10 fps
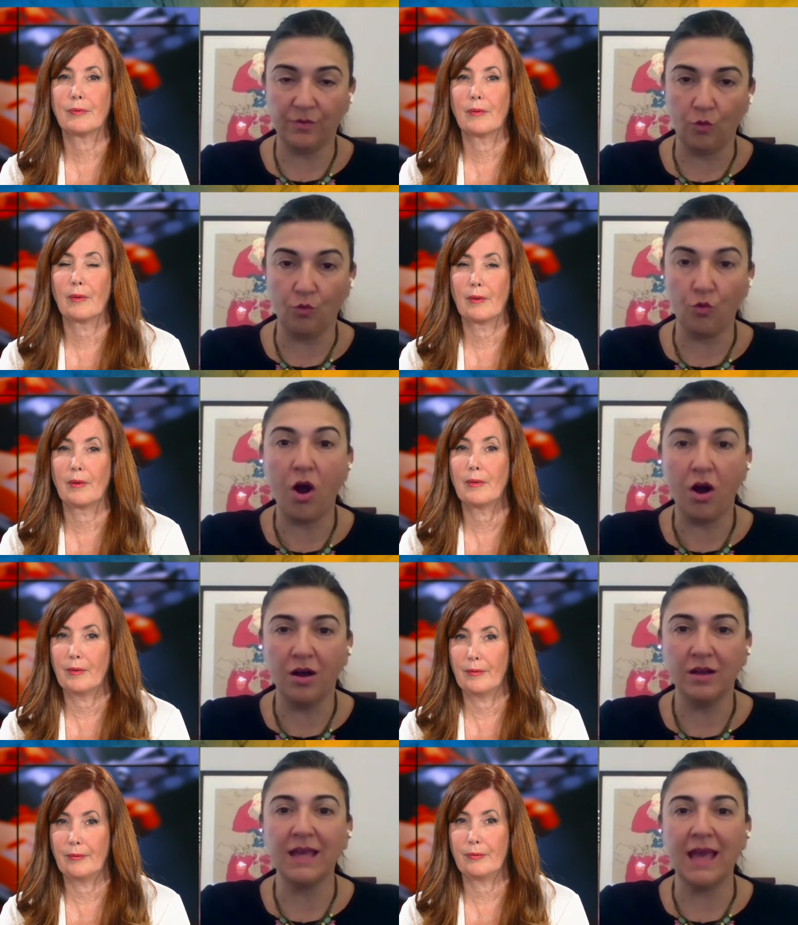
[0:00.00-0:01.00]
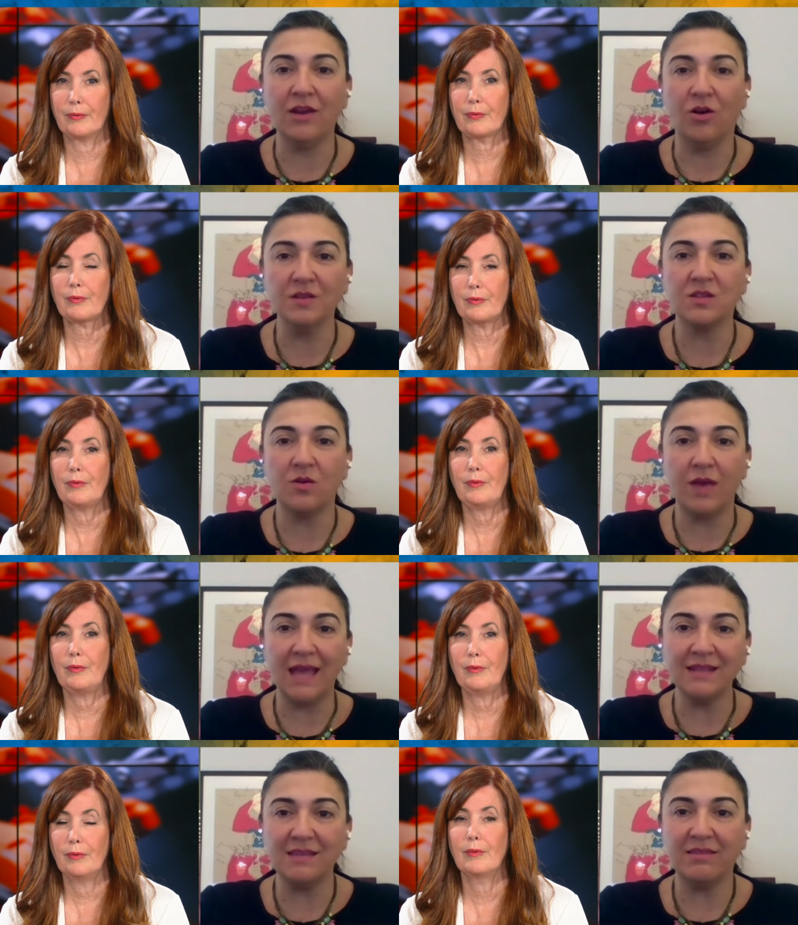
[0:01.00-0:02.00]
Speaker 1: wrong and also
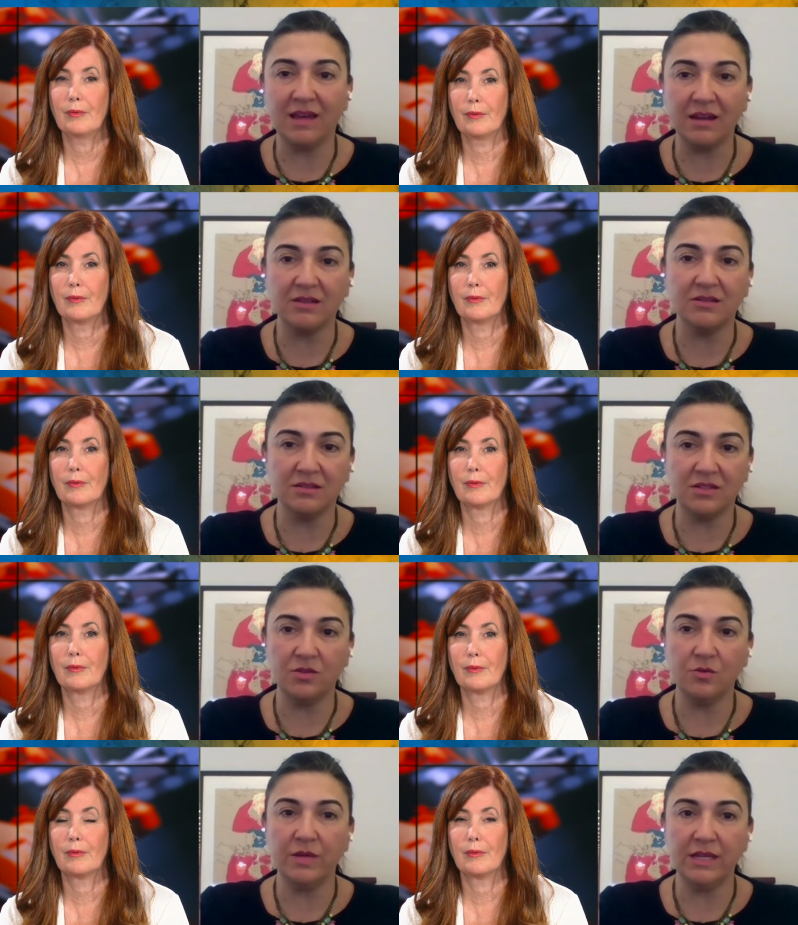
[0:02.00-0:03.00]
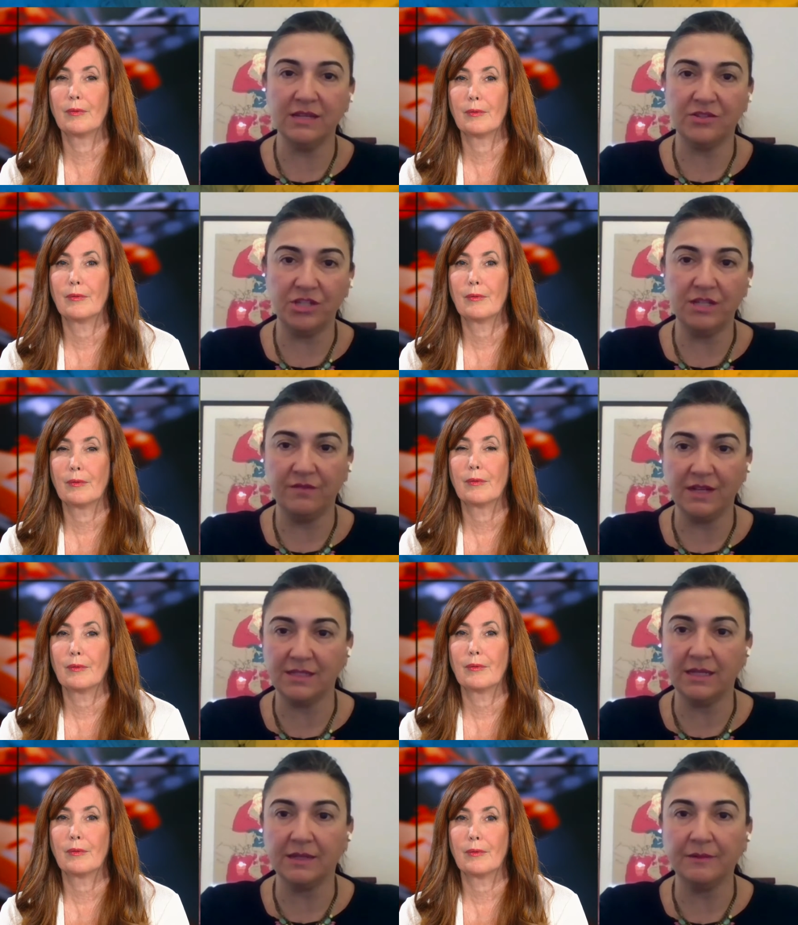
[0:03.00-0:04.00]
antithetical to ESG
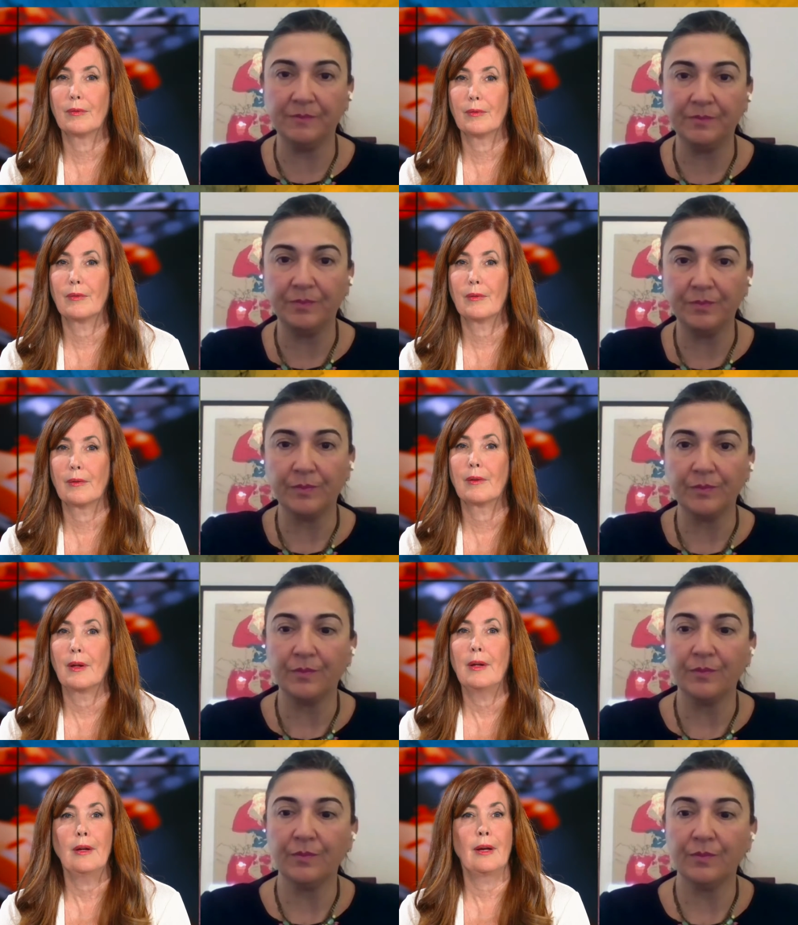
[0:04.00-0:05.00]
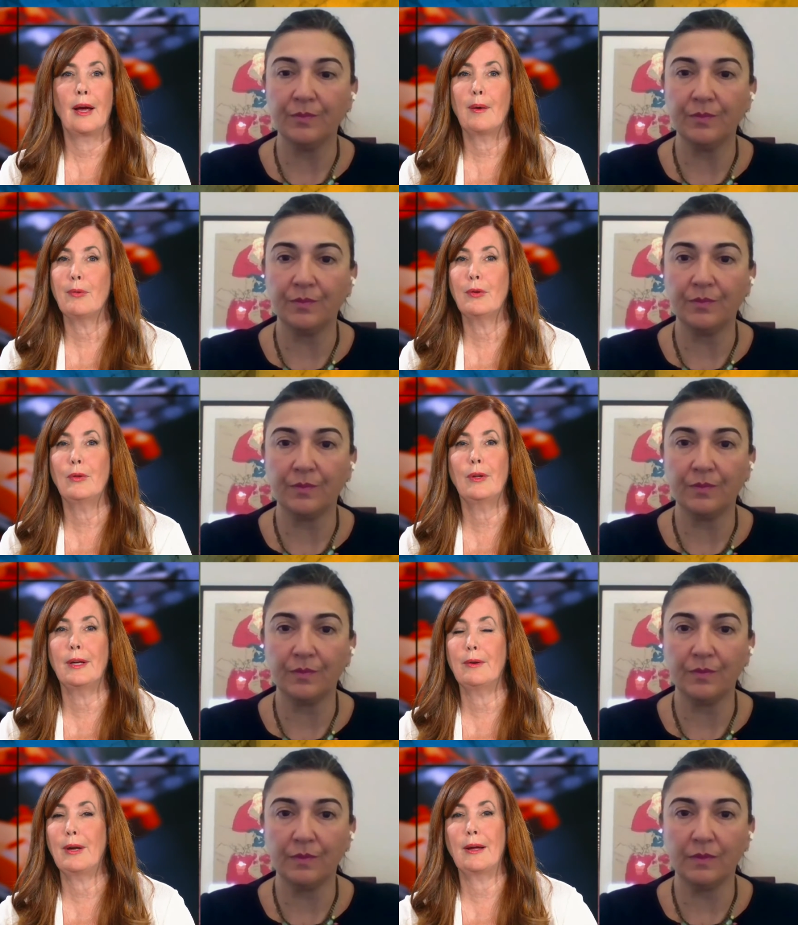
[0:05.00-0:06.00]
investing.
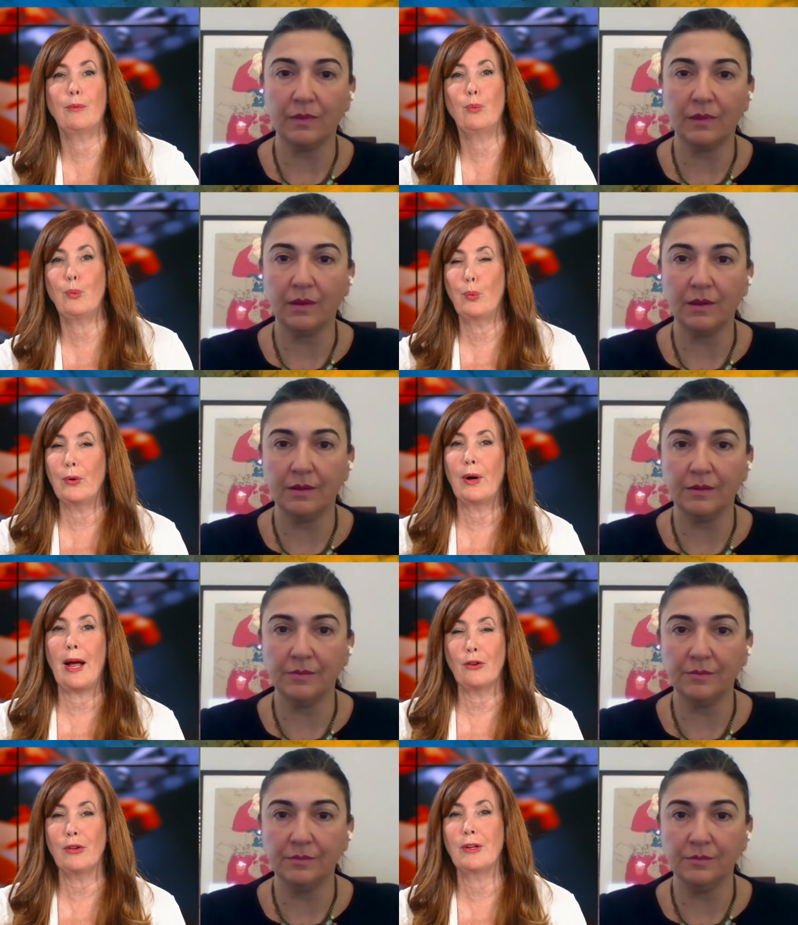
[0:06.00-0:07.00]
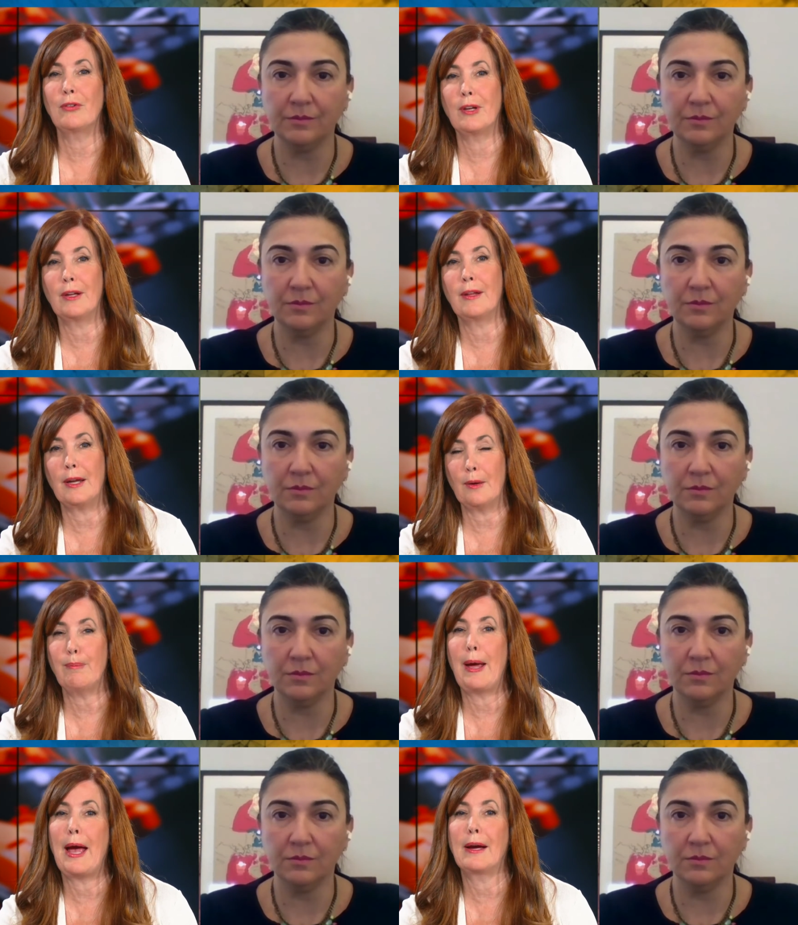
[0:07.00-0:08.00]
Speaker 2: Absolutely, and, and we're actually seeing the
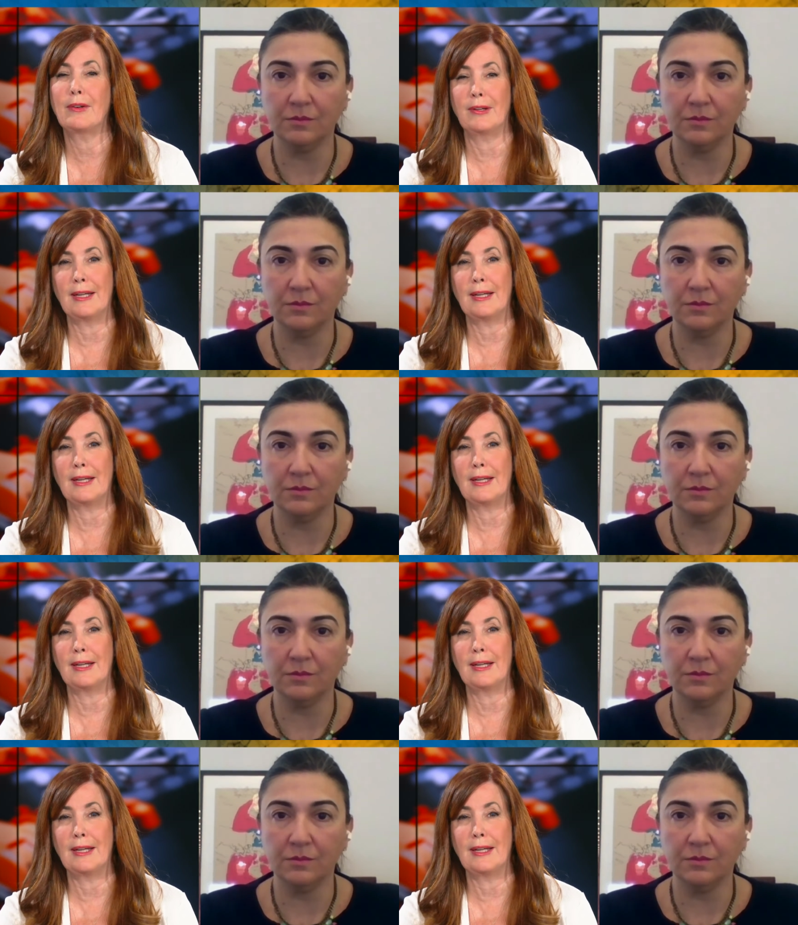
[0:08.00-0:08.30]
impact in